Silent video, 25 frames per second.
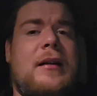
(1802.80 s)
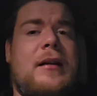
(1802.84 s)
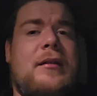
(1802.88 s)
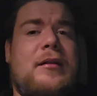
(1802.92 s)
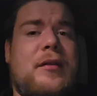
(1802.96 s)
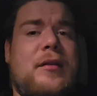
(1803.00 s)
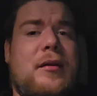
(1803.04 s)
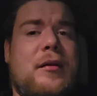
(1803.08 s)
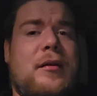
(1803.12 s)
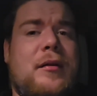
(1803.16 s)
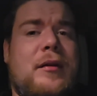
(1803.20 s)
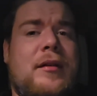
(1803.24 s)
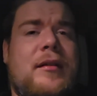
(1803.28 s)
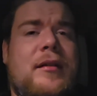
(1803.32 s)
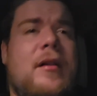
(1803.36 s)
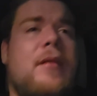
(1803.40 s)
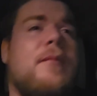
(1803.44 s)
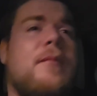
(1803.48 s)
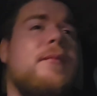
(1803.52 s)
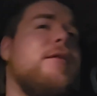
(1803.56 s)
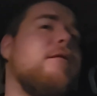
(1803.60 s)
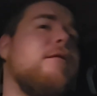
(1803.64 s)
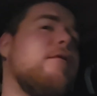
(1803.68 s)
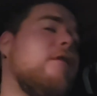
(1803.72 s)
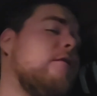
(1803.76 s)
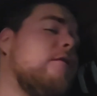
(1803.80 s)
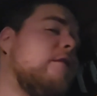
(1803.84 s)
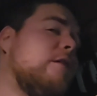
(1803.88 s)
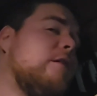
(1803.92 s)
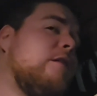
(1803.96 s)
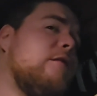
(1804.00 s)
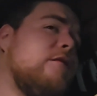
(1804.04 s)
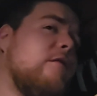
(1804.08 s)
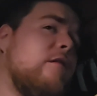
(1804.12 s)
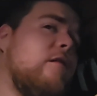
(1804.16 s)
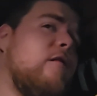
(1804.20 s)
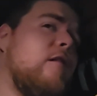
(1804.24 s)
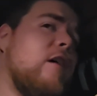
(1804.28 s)
so it's going to be
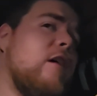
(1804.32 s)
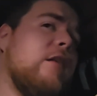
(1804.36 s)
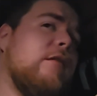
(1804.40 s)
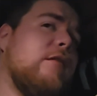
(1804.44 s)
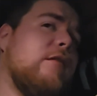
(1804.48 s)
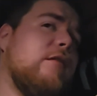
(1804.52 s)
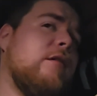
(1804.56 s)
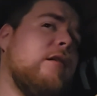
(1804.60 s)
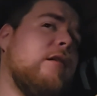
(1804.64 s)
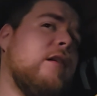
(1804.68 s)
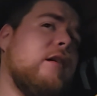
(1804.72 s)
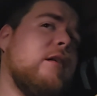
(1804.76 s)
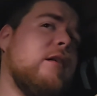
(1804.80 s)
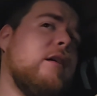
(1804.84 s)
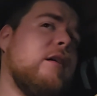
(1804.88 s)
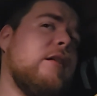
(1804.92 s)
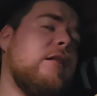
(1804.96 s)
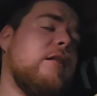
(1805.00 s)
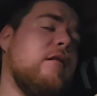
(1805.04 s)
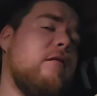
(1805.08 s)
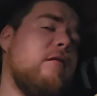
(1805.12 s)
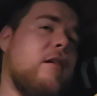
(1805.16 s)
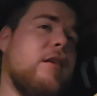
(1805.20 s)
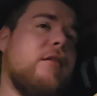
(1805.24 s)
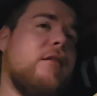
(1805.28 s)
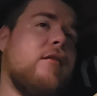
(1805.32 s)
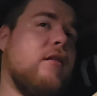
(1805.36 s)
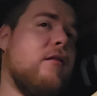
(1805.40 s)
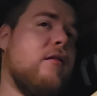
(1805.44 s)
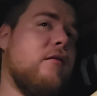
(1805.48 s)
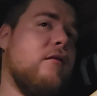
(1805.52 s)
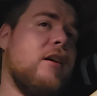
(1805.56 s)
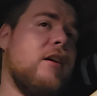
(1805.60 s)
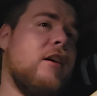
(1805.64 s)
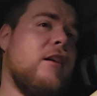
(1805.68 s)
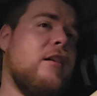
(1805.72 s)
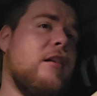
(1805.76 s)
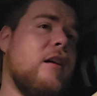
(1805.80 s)
relatively faster than like the rest of
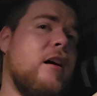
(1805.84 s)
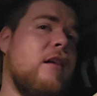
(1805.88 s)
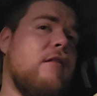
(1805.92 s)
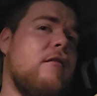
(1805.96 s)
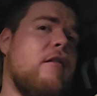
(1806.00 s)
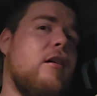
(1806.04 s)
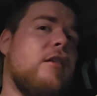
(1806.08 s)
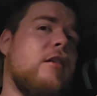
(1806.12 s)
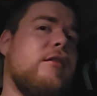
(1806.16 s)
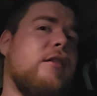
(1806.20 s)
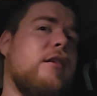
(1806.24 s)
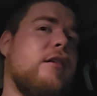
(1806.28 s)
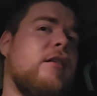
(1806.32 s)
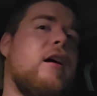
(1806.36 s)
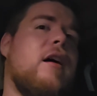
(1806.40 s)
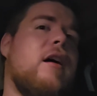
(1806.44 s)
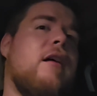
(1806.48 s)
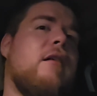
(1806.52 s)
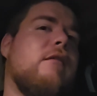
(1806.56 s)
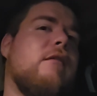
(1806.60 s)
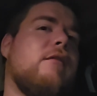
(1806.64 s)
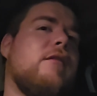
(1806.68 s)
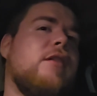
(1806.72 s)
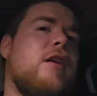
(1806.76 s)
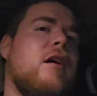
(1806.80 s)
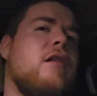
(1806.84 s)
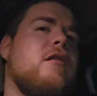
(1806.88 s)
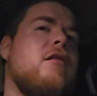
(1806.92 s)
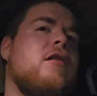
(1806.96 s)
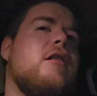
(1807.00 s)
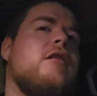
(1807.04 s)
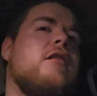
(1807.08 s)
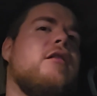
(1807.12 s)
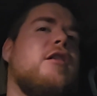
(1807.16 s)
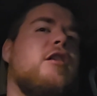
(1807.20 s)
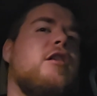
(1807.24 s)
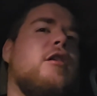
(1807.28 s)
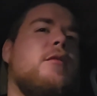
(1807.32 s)
the weight I lost. I was kind of
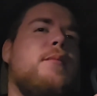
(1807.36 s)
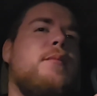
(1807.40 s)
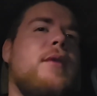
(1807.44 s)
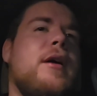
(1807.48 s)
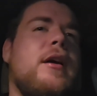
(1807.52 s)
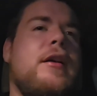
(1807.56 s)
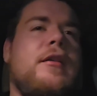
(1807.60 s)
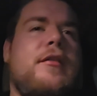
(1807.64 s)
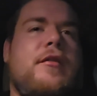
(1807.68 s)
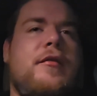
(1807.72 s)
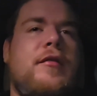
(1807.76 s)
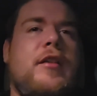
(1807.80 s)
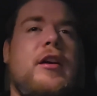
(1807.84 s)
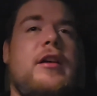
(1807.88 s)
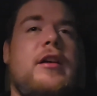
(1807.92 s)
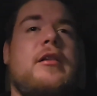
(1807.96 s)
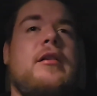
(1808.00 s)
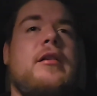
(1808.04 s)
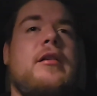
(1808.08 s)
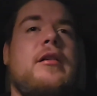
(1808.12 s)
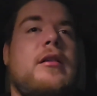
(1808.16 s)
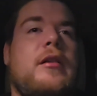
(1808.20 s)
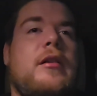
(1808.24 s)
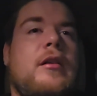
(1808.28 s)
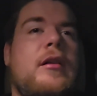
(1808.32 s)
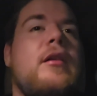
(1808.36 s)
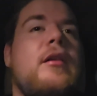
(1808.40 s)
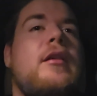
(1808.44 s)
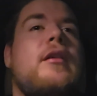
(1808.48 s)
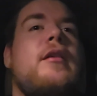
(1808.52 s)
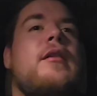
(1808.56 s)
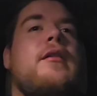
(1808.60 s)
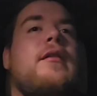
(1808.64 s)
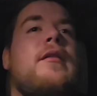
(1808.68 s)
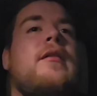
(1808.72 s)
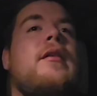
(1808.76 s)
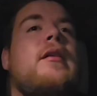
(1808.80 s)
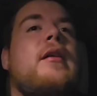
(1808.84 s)
on a good pace of like
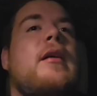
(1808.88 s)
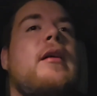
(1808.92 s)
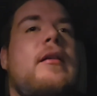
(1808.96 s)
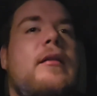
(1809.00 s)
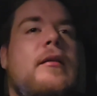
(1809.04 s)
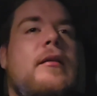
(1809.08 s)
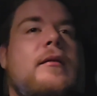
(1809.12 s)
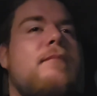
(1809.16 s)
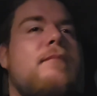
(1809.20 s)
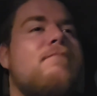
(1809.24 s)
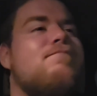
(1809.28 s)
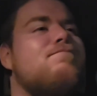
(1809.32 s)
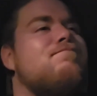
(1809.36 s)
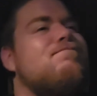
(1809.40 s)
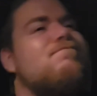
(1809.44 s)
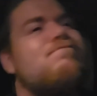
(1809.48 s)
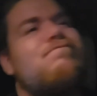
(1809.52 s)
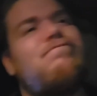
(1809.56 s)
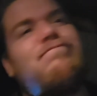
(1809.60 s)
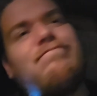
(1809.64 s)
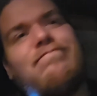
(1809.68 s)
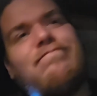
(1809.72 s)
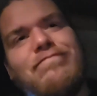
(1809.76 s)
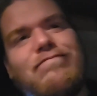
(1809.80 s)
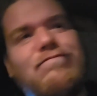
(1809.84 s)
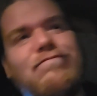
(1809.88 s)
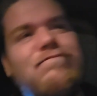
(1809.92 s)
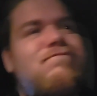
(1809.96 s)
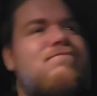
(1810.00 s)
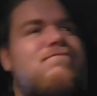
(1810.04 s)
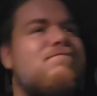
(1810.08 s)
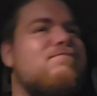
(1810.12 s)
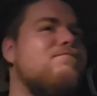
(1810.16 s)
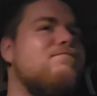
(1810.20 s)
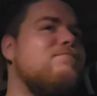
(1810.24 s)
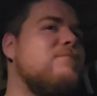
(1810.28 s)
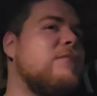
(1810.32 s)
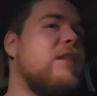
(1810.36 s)

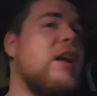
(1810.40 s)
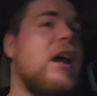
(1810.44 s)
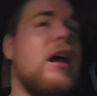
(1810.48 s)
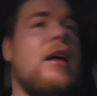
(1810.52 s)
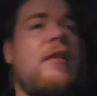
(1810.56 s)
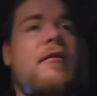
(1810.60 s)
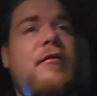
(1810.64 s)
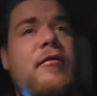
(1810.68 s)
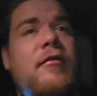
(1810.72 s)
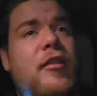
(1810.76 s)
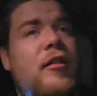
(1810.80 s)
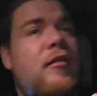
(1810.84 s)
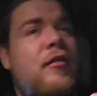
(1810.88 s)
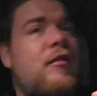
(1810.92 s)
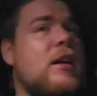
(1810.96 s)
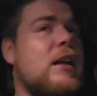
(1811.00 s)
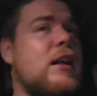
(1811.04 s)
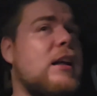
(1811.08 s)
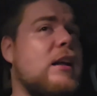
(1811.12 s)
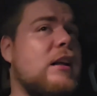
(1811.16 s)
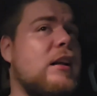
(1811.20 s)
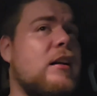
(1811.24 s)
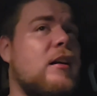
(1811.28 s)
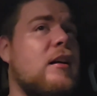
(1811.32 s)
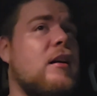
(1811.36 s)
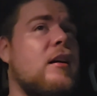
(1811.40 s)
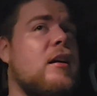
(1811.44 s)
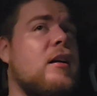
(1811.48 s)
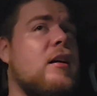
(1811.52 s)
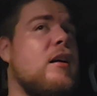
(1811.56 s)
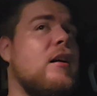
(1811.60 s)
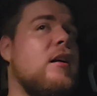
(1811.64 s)
10, 15,